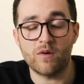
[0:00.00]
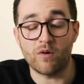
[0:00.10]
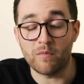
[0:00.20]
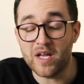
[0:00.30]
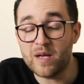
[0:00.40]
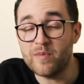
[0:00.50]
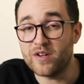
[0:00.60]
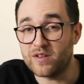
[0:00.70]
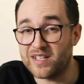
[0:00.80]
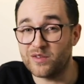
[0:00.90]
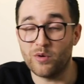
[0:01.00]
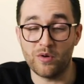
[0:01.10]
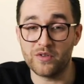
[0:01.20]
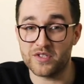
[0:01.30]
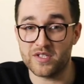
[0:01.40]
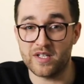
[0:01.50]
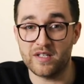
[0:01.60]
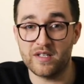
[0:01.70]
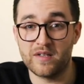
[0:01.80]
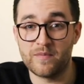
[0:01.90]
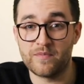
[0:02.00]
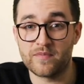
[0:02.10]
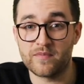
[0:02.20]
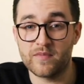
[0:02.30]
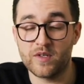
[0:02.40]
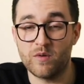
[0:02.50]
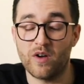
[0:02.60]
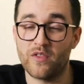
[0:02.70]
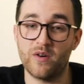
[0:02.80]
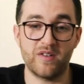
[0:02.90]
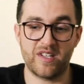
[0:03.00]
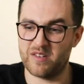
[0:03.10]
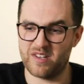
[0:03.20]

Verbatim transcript: Or maybe you're like the older son, who, although you know,